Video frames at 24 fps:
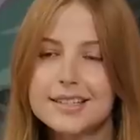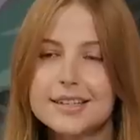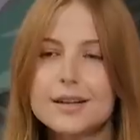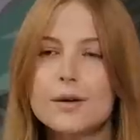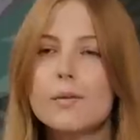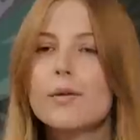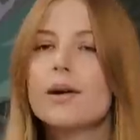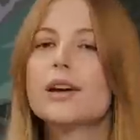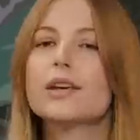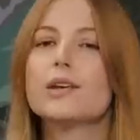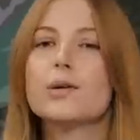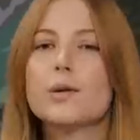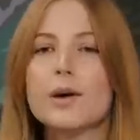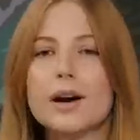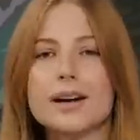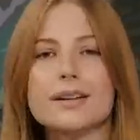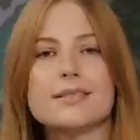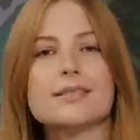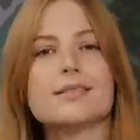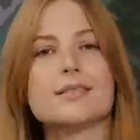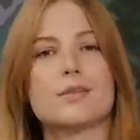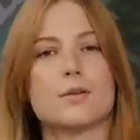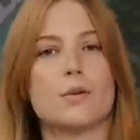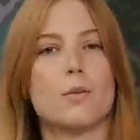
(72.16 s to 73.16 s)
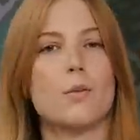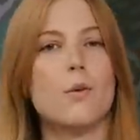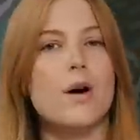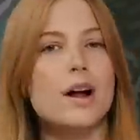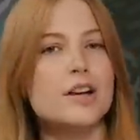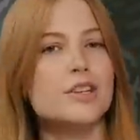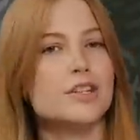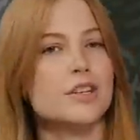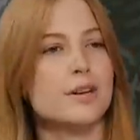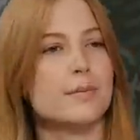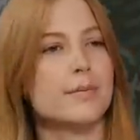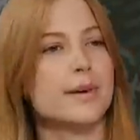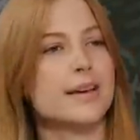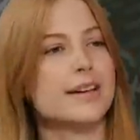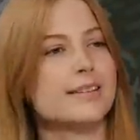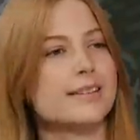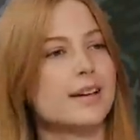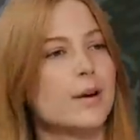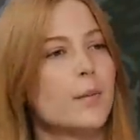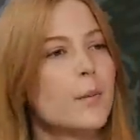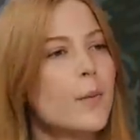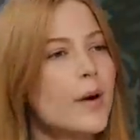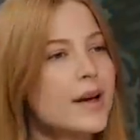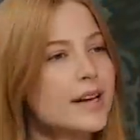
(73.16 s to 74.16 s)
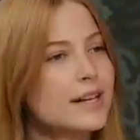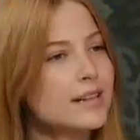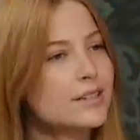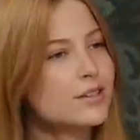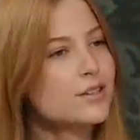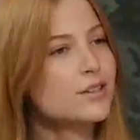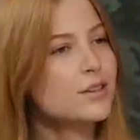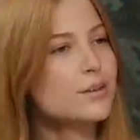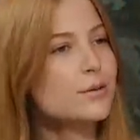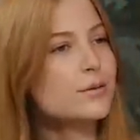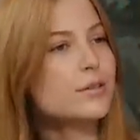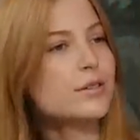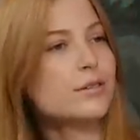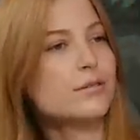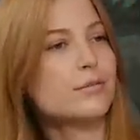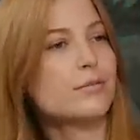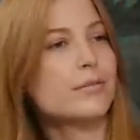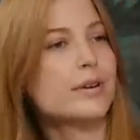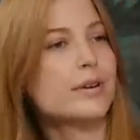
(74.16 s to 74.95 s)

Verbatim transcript: didn't want you guys to watch it because I wanted you to